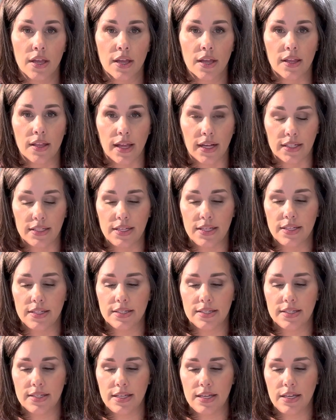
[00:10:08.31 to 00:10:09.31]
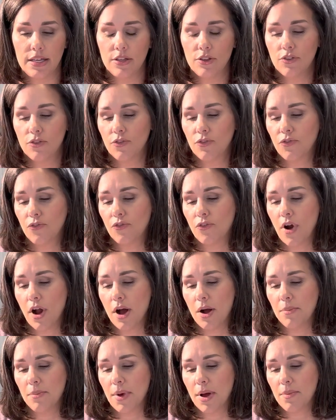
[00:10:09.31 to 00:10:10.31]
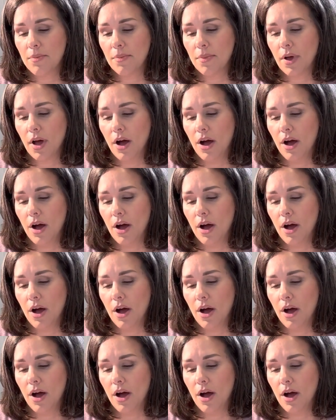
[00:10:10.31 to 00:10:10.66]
collecting seeds from,